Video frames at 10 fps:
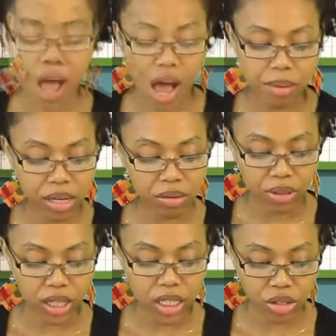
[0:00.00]
Um, it
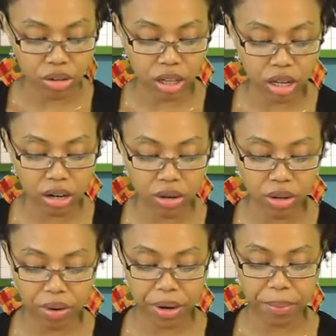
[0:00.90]
reads, earlier you
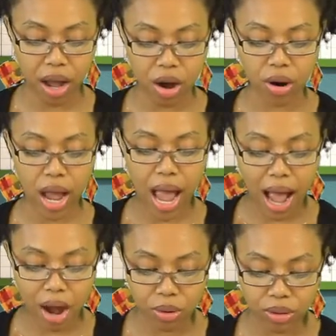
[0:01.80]
learned about
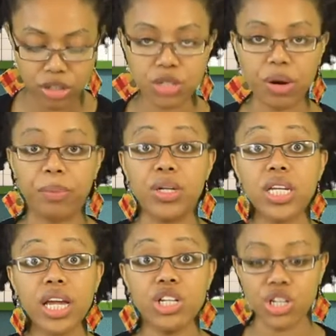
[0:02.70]
Howard's
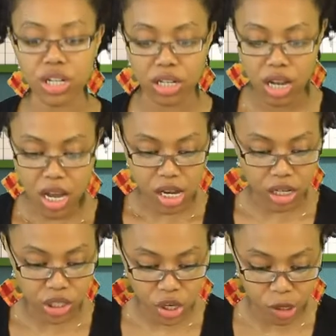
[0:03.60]
reputation
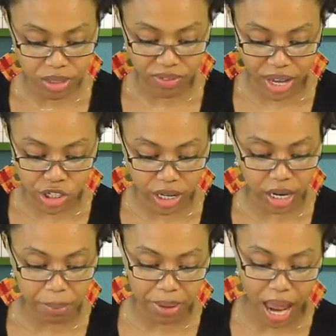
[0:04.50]
in terms of
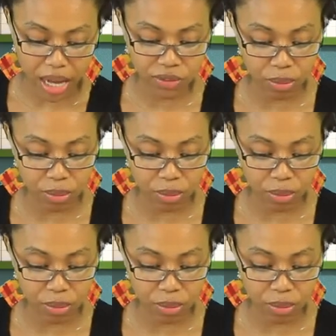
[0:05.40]
educating blacks.